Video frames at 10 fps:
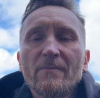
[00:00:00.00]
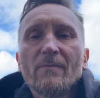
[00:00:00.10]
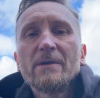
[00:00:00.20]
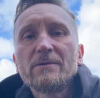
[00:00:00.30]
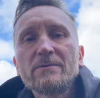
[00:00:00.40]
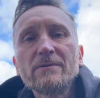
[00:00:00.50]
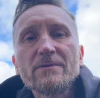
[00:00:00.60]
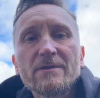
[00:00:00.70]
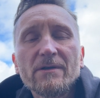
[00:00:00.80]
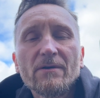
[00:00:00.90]
when you're
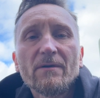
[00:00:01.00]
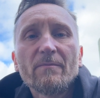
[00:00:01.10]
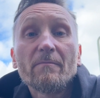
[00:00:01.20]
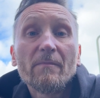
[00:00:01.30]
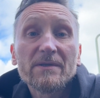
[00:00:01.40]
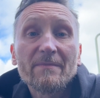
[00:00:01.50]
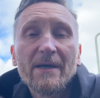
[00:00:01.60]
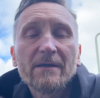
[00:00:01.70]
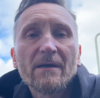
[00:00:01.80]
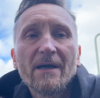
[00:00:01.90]
using your
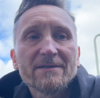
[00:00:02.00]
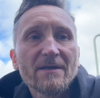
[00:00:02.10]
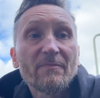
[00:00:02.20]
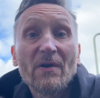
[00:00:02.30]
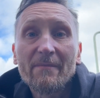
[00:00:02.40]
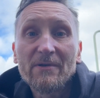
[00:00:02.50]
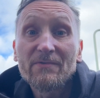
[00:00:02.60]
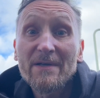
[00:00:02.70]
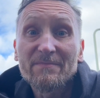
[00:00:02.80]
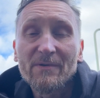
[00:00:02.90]
motorbike as a primary
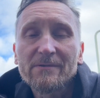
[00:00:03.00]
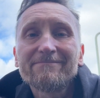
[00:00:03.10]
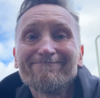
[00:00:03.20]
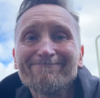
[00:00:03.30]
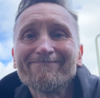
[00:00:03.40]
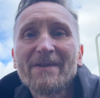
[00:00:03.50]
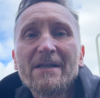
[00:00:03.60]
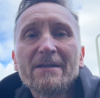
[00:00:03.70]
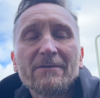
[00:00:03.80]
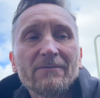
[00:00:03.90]
transport. Hmm.
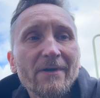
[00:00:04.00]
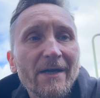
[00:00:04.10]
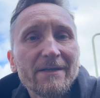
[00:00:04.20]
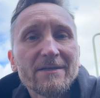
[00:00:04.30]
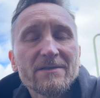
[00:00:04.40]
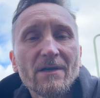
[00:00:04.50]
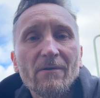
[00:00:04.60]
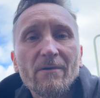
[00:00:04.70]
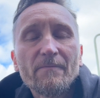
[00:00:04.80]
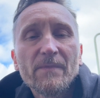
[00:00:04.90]
Right,
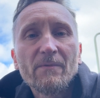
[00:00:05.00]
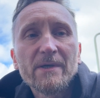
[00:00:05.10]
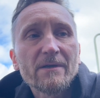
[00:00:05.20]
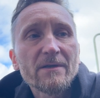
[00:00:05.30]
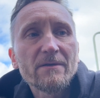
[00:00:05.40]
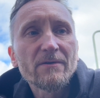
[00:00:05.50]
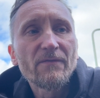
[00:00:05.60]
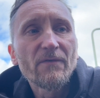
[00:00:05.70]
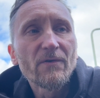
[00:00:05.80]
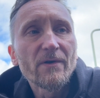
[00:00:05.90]
so we're gonna look
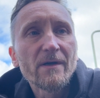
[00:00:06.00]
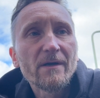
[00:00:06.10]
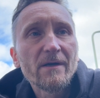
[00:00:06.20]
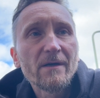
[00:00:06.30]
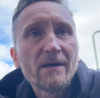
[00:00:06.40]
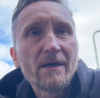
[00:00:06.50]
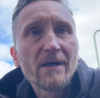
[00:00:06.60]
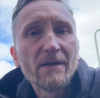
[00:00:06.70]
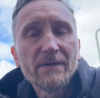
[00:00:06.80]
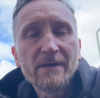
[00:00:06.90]
for uh,
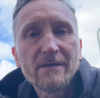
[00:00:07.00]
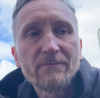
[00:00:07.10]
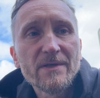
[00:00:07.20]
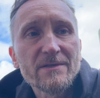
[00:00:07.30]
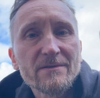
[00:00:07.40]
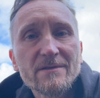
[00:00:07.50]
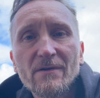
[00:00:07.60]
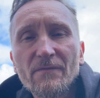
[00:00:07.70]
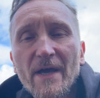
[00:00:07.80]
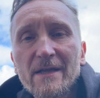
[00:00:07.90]
uh, the results
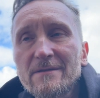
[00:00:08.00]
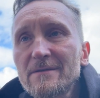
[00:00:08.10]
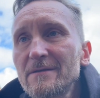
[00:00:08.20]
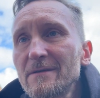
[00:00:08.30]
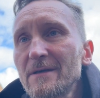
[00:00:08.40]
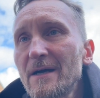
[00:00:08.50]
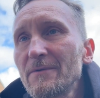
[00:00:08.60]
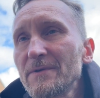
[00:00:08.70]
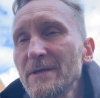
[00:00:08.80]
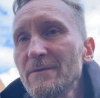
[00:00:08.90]
of that, how
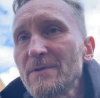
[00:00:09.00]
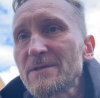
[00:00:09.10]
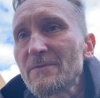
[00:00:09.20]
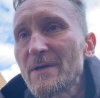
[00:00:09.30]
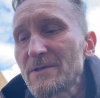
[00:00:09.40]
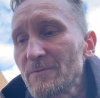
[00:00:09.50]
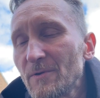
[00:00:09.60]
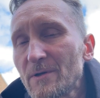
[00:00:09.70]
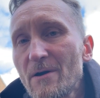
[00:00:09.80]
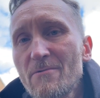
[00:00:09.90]
the restoration
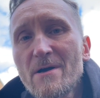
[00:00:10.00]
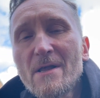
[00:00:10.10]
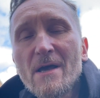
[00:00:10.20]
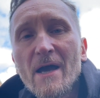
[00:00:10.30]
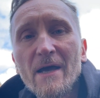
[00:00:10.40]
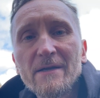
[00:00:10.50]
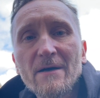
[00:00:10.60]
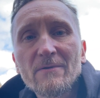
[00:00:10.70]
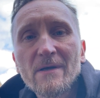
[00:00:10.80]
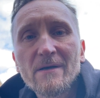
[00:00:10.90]
will go, and
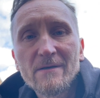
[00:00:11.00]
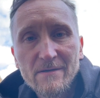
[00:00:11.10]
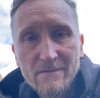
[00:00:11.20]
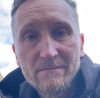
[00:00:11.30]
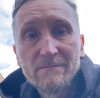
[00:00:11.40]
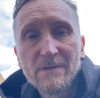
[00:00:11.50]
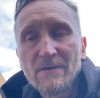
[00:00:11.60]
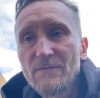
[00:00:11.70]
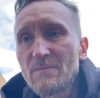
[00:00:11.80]
I'll uh, give you